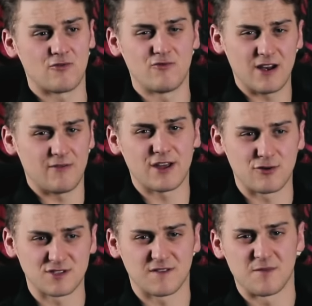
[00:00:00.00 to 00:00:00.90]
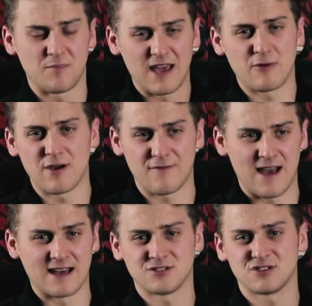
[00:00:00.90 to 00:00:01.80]
really, really cool stuff to play
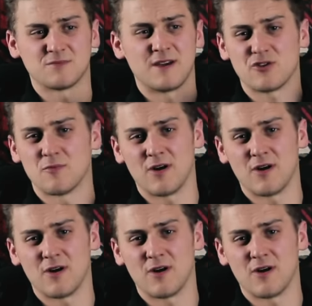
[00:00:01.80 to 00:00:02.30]
with and just to make